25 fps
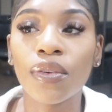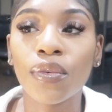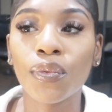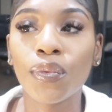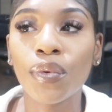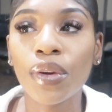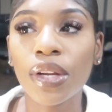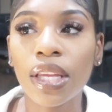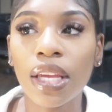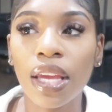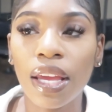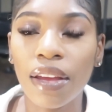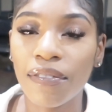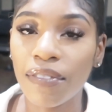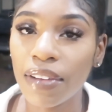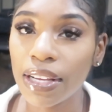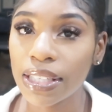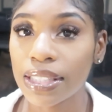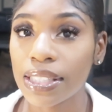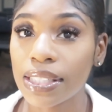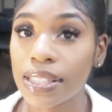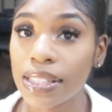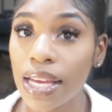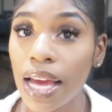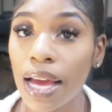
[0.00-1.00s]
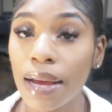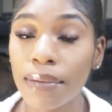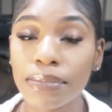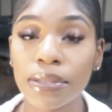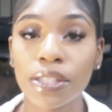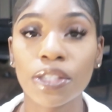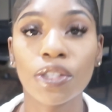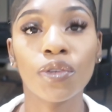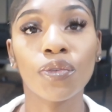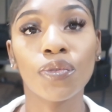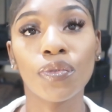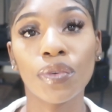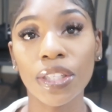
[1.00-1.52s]
really invest the time
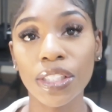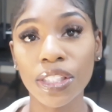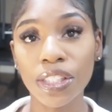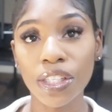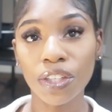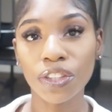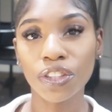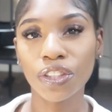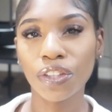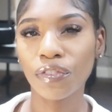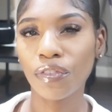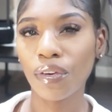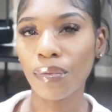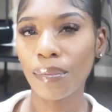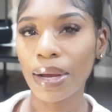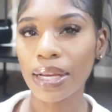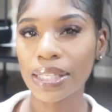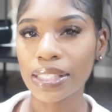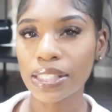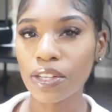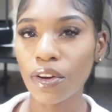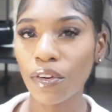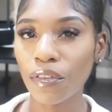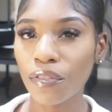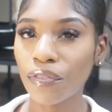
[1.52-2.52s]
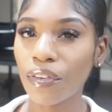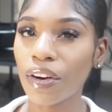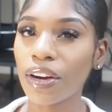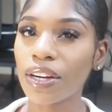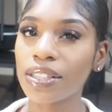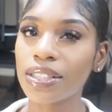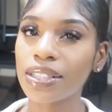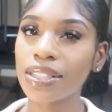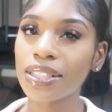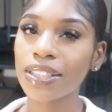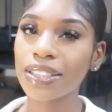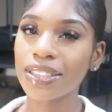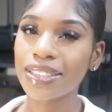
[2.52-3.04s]
to research it for myself
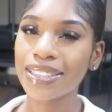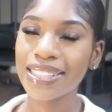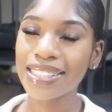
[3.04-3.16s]
first,